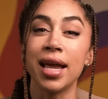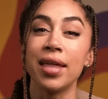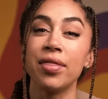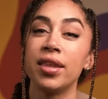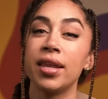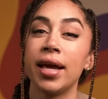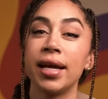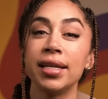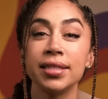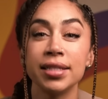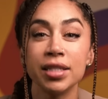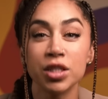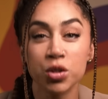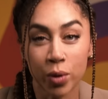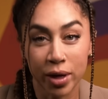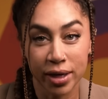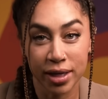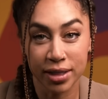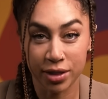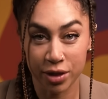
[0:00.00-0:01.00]
In the
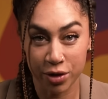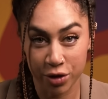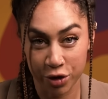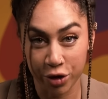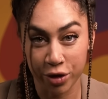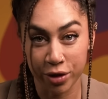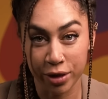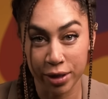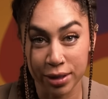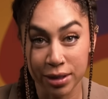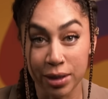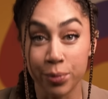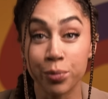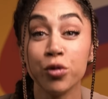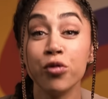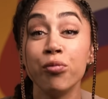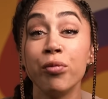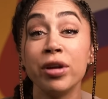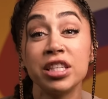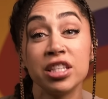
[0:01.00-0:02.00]
1920s and 30s, the
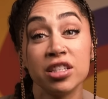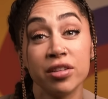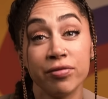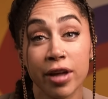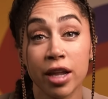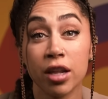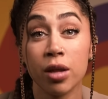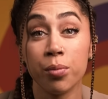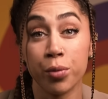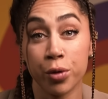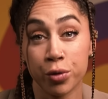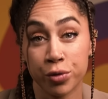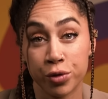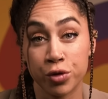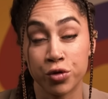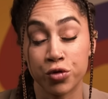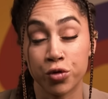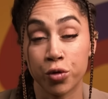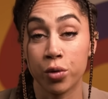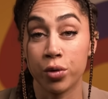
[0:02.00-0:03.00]
movement to develop birth
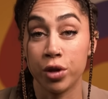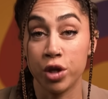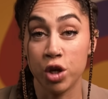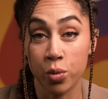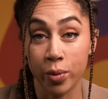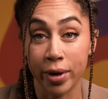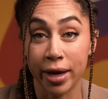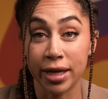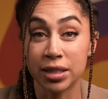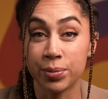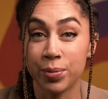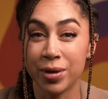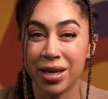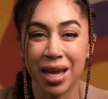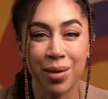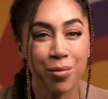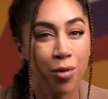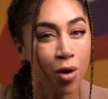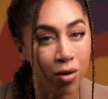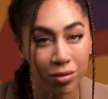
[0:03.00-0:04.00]
control in the US
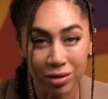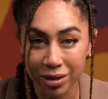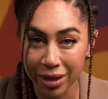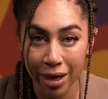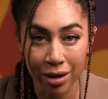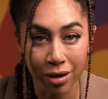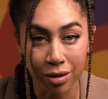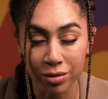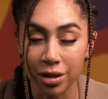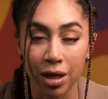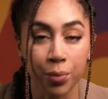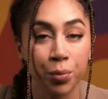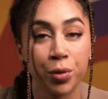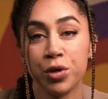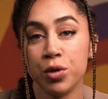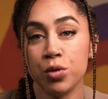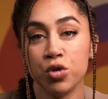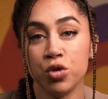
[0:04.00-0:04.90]
became all tangled up with